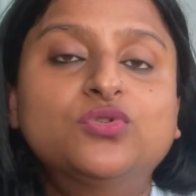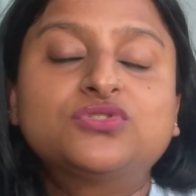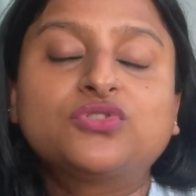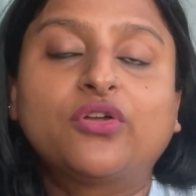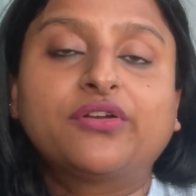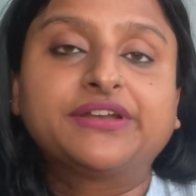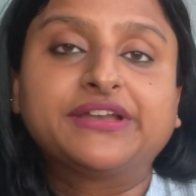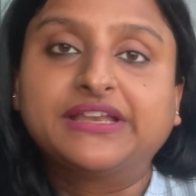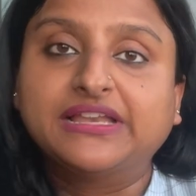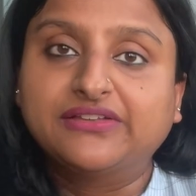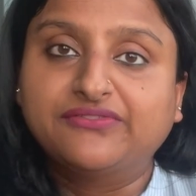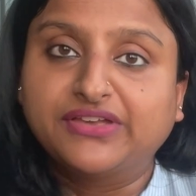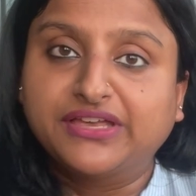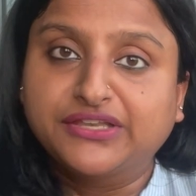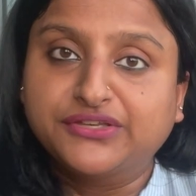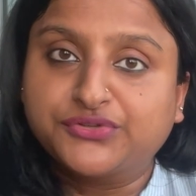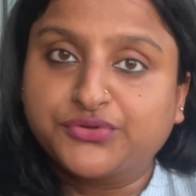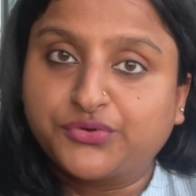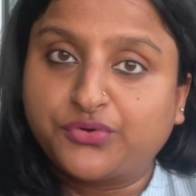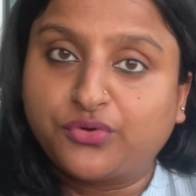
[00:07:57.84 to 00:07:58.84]
already living
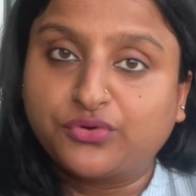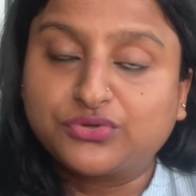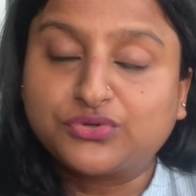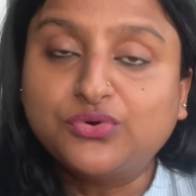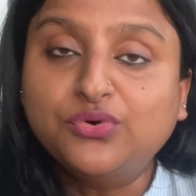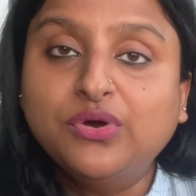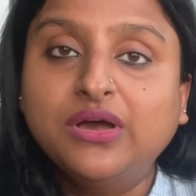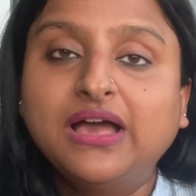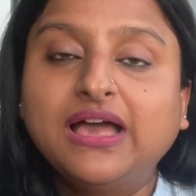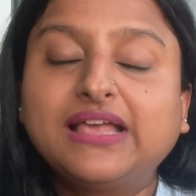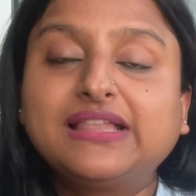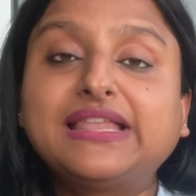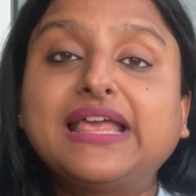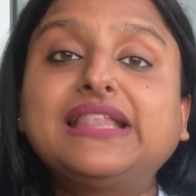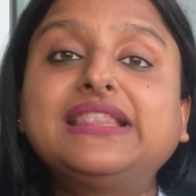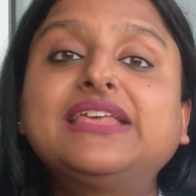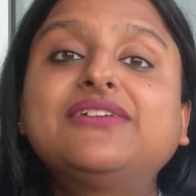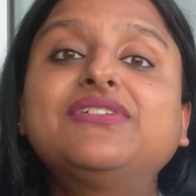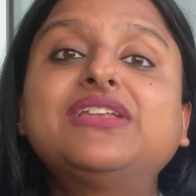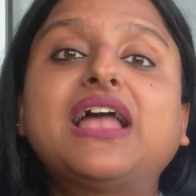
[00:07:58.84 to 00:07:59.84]
in Toronto.
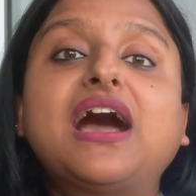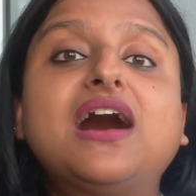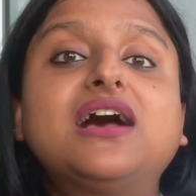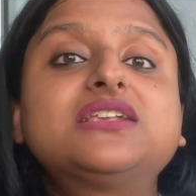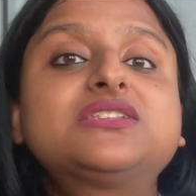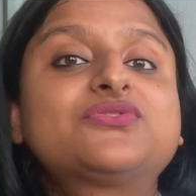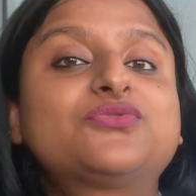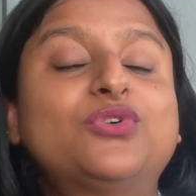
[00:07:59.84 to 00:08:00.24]
Then they will ask for